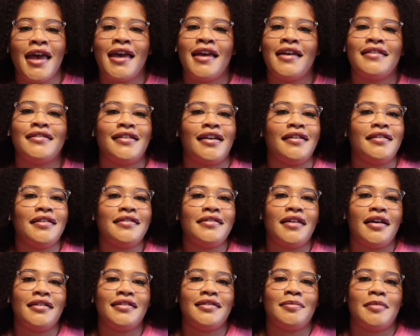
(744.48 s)
Share this
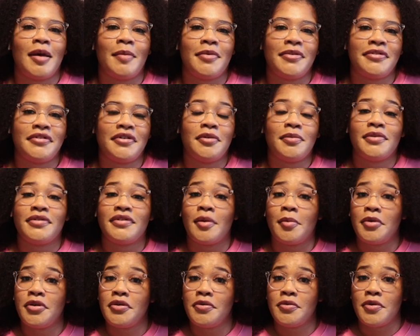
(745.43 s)
awesome episode with
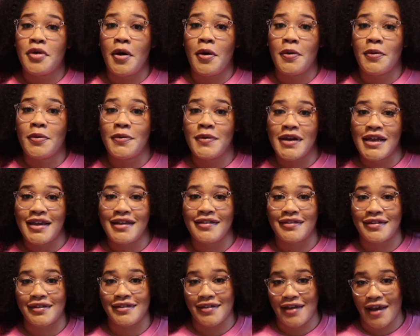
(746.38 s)
someone you know who
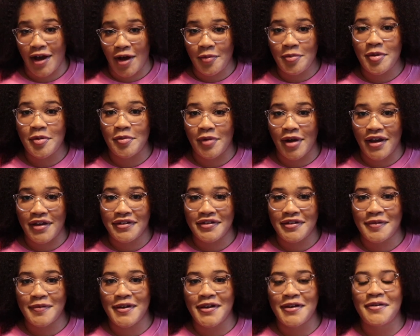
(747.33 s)
needs it to help them rise
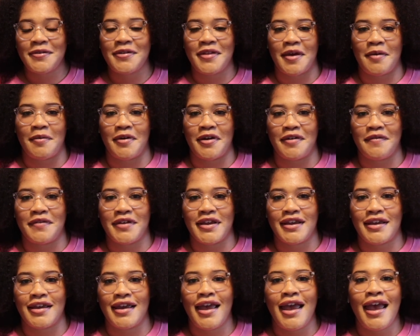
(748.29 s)
to be who they want to
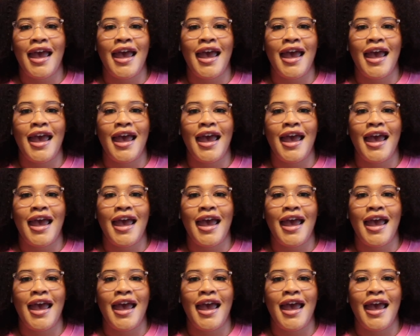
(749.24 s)
be.